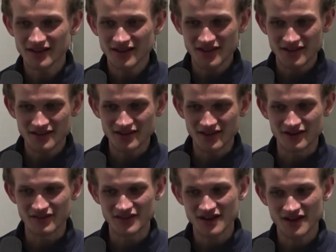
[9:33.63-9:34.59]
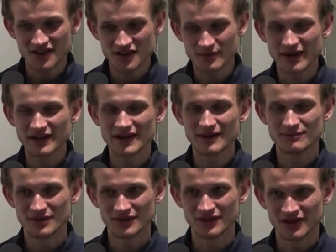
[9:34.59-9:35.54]
a kind of a text write-up,
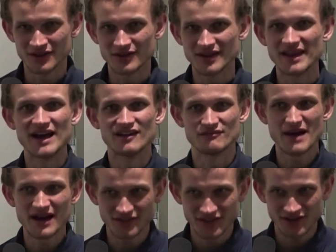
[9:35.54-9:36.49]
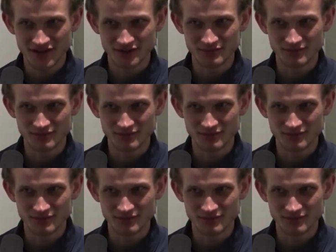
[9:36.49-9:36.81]
and you can have math in it,